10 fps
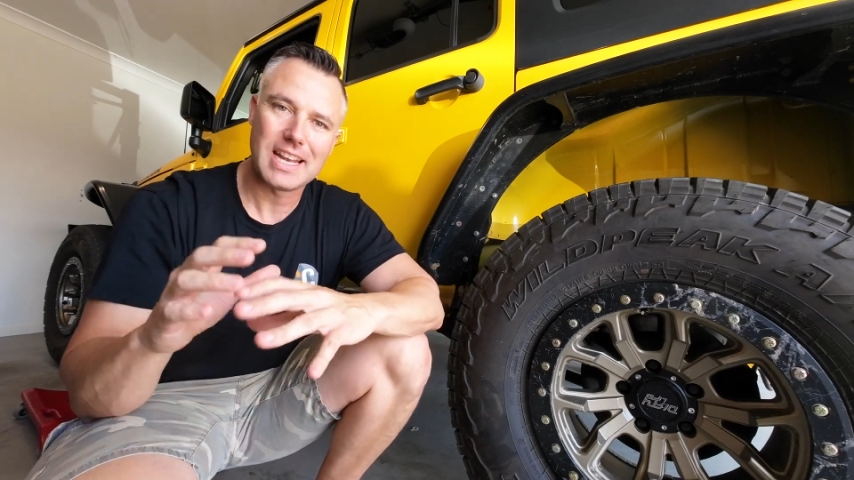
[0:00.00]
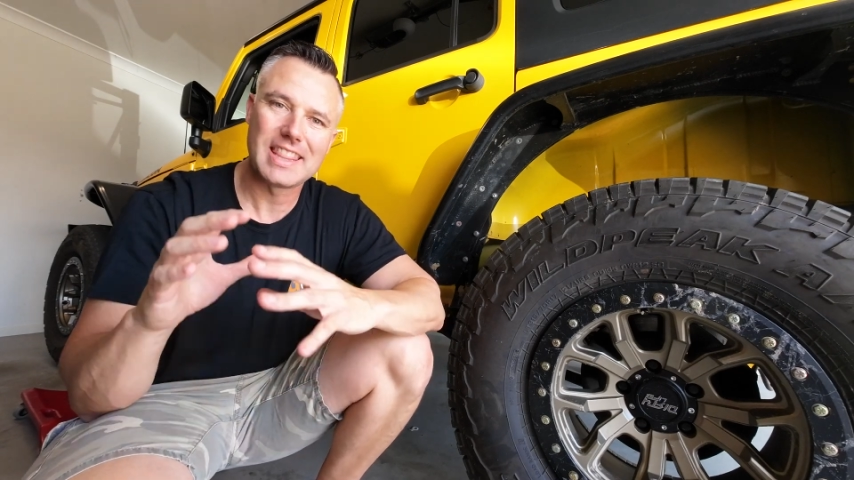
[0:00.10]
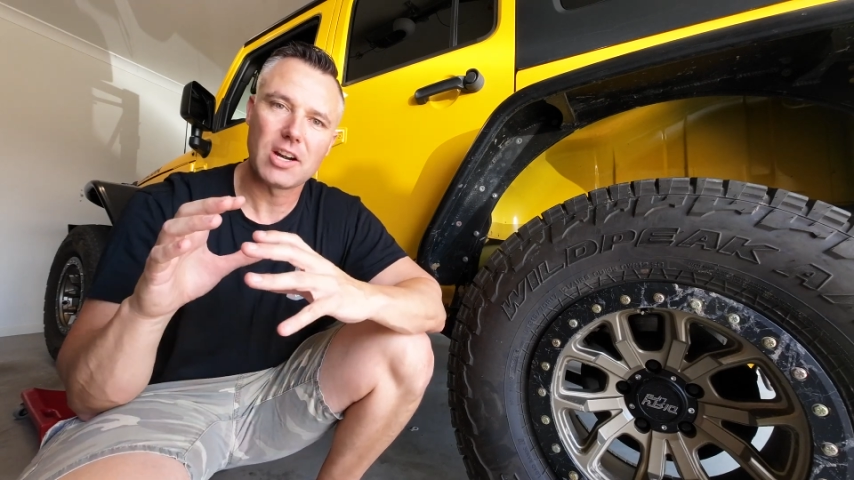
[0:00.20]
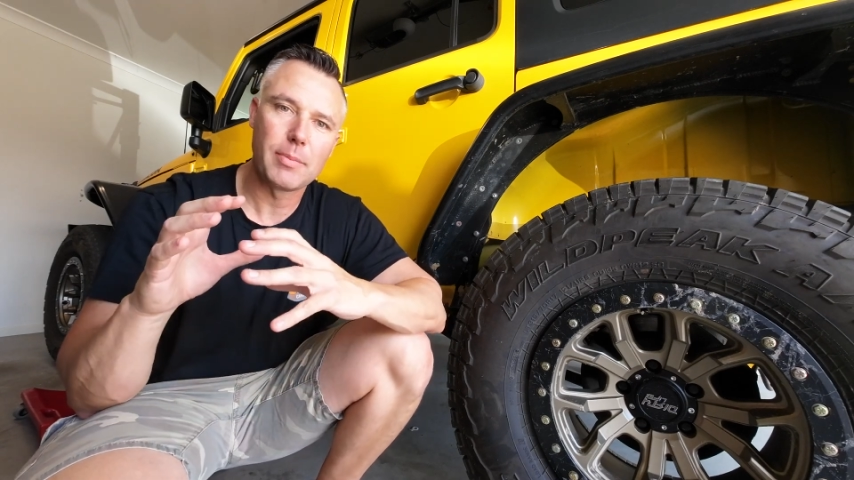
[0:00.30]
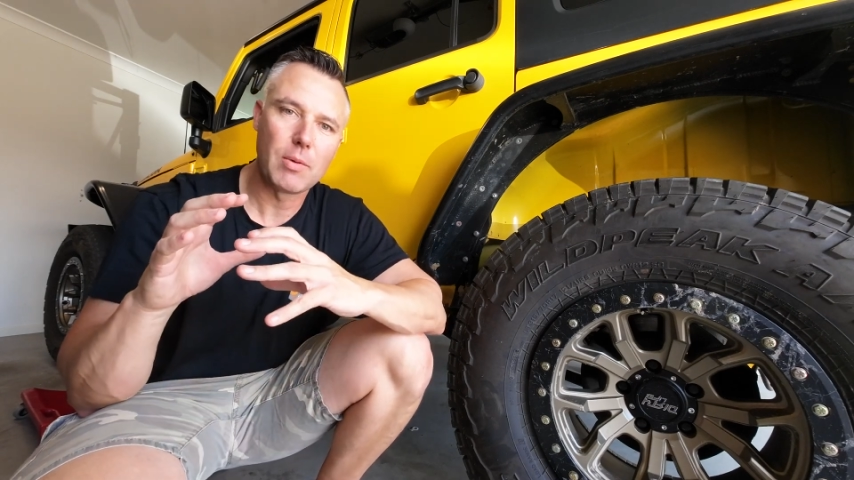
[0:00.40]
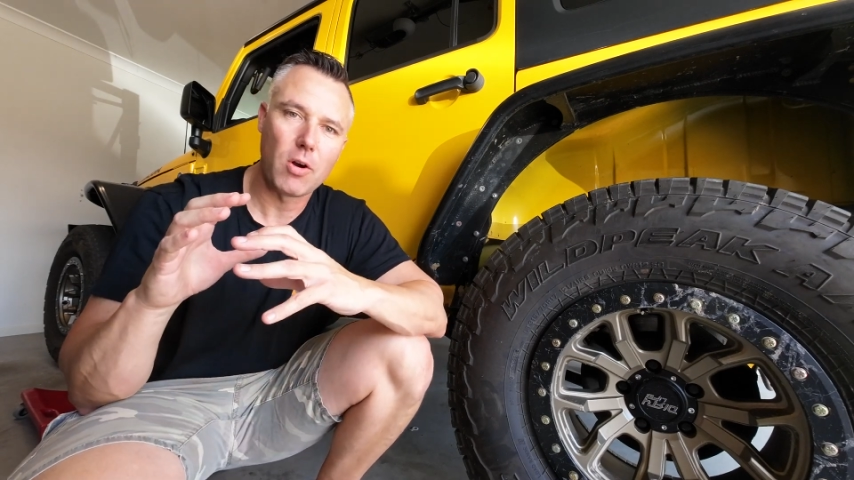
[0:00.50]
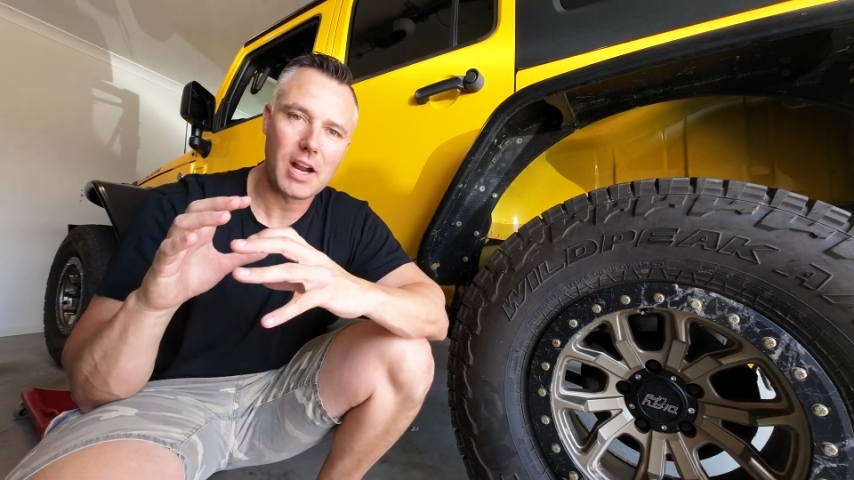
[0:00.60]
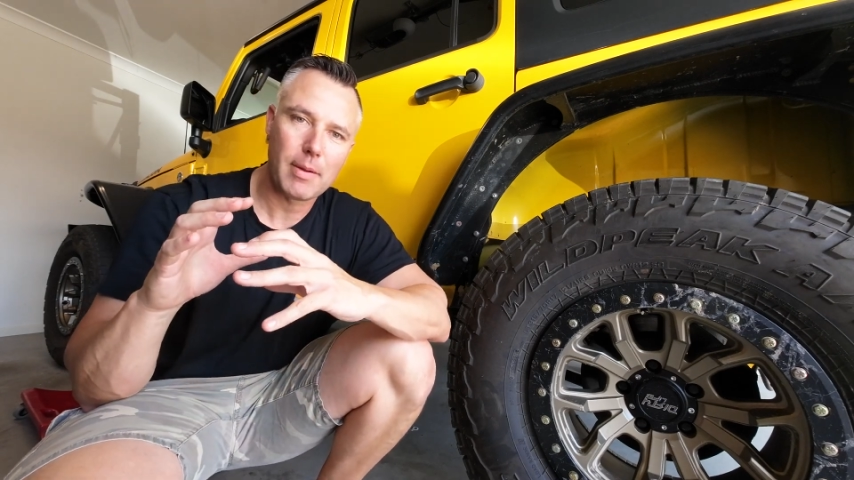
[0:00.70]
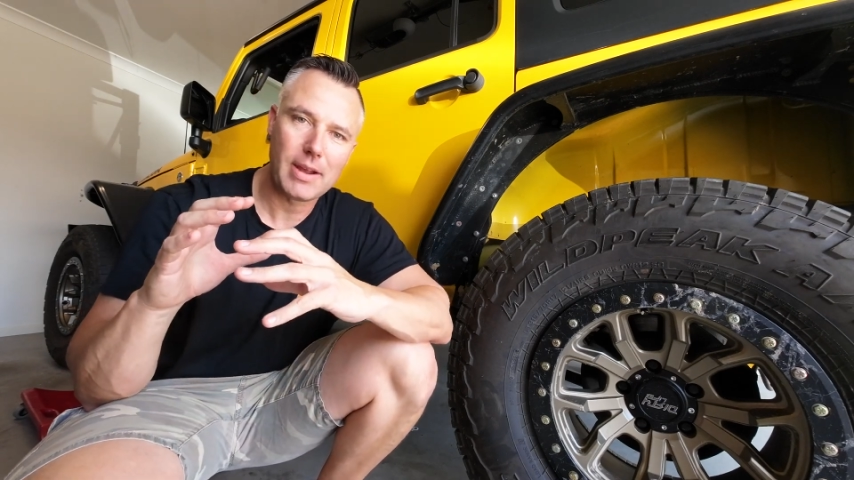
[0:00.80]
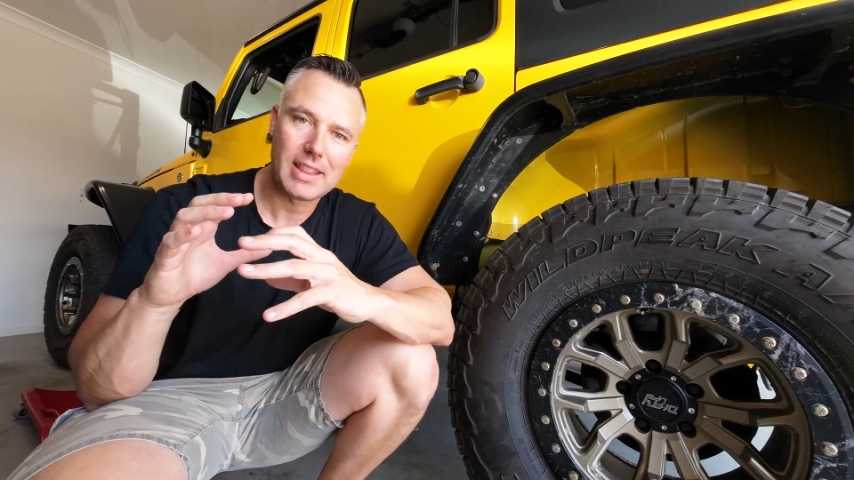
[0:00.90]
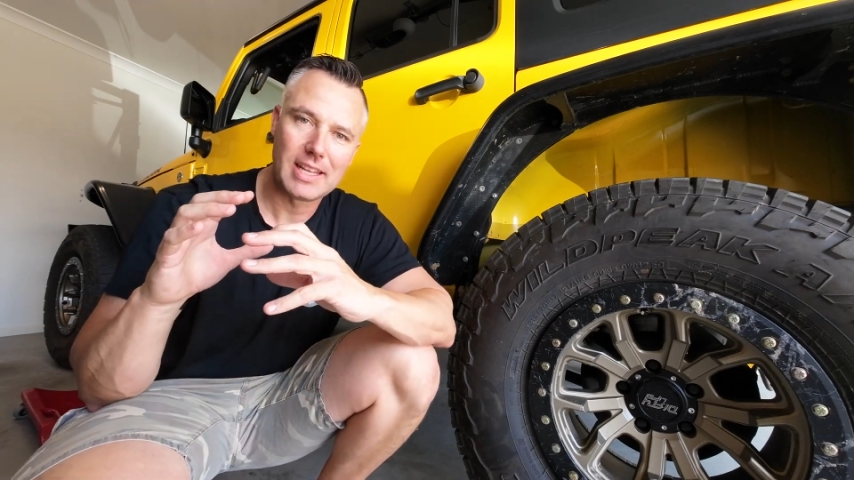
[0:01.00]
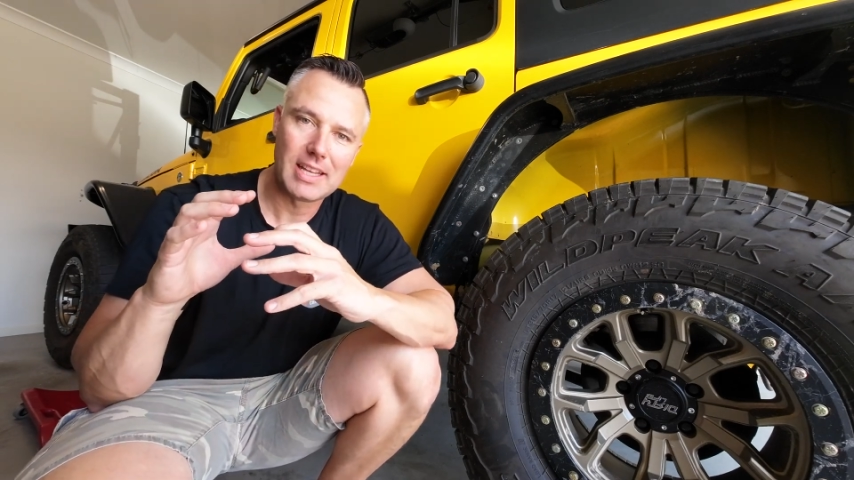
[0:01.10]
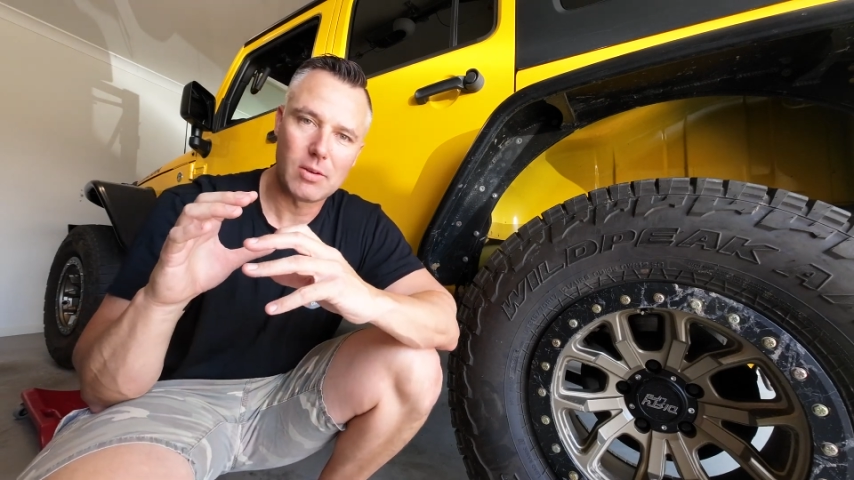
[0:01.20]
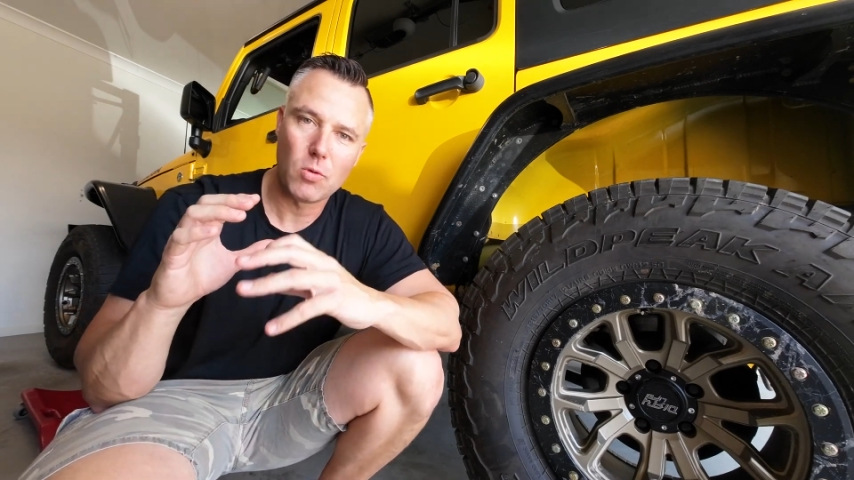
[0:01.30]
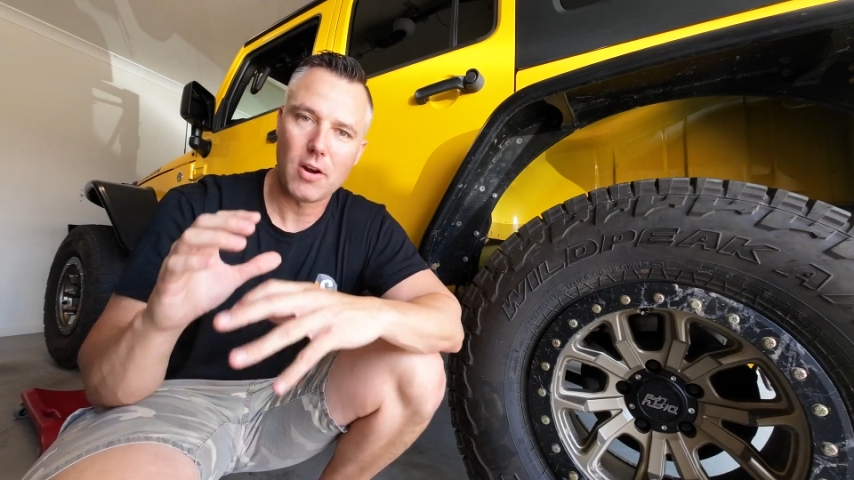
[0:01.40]
and then I'll be worrying about
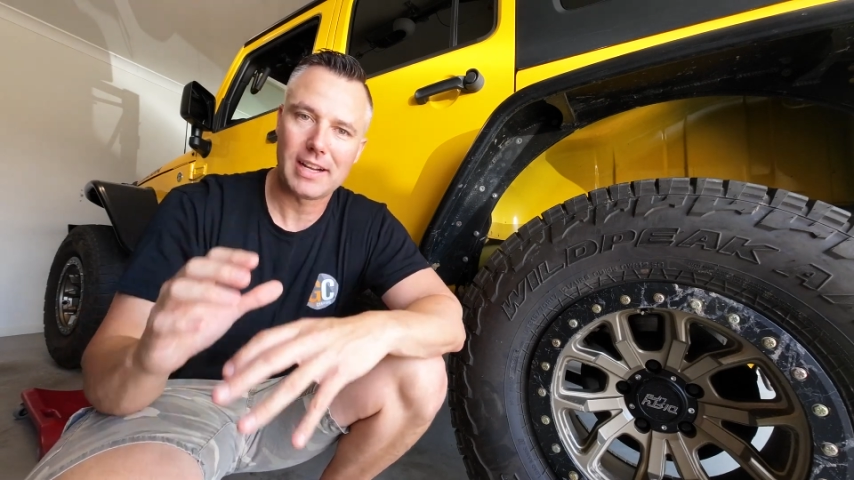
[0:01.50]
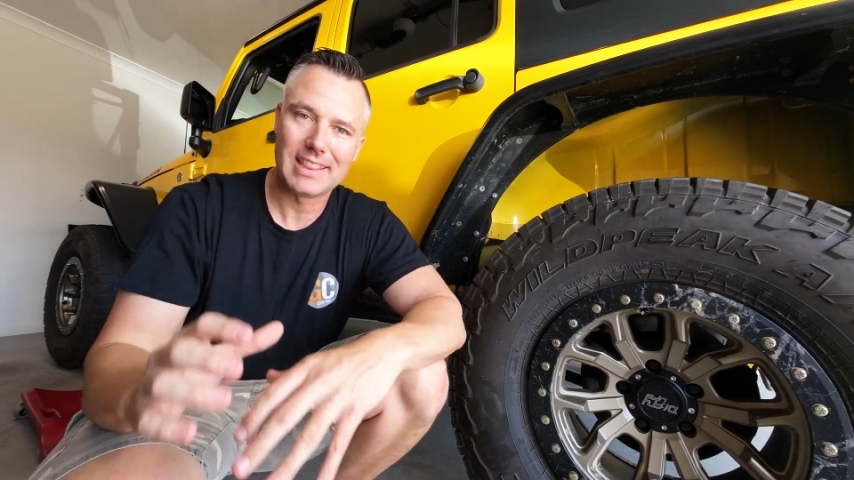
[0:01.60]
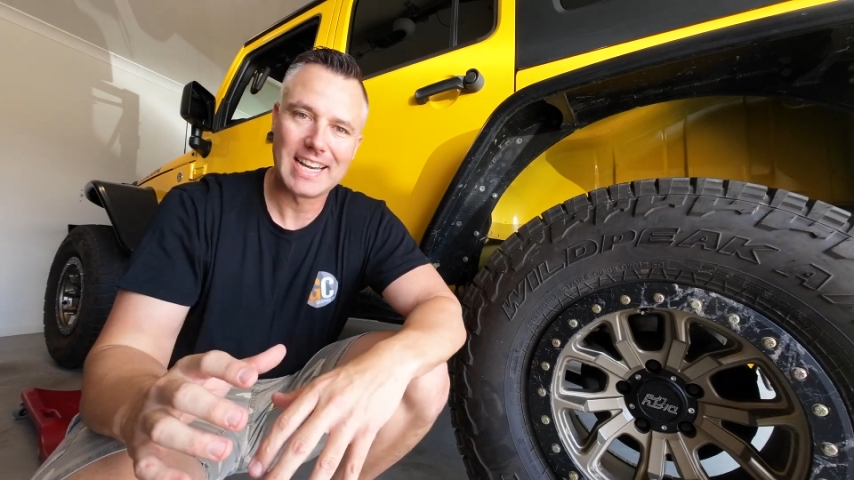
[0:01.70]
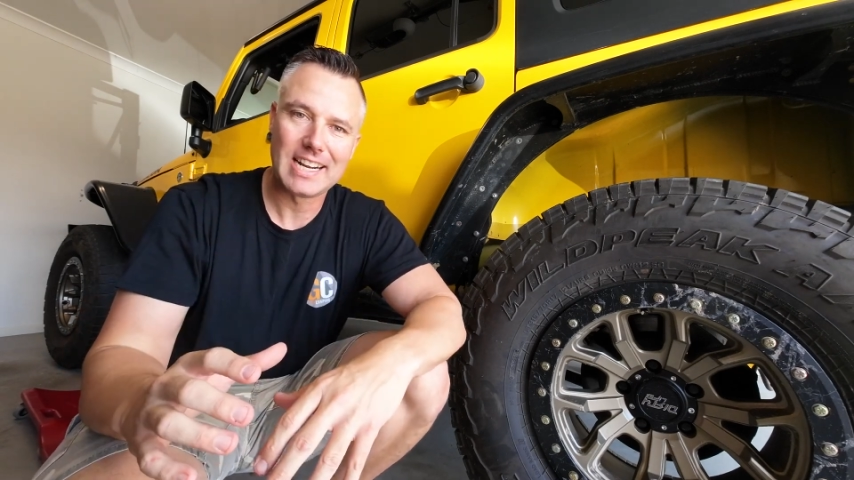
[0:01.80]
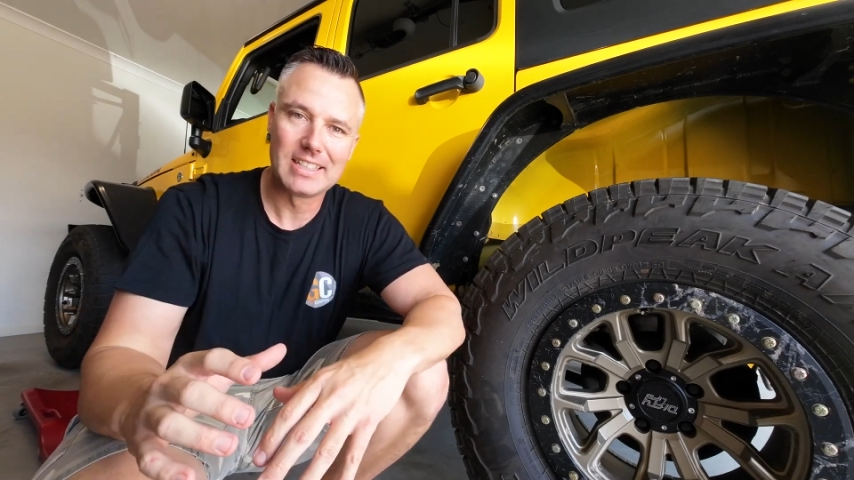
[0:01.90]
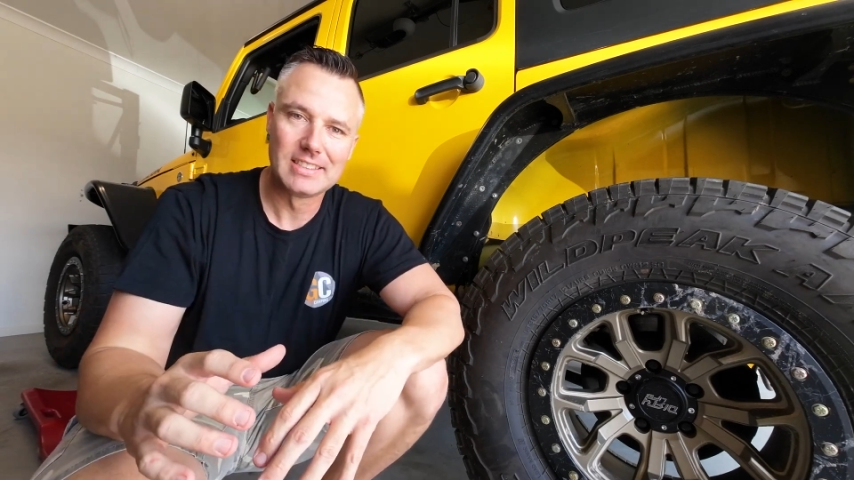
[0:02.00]
the wiring later.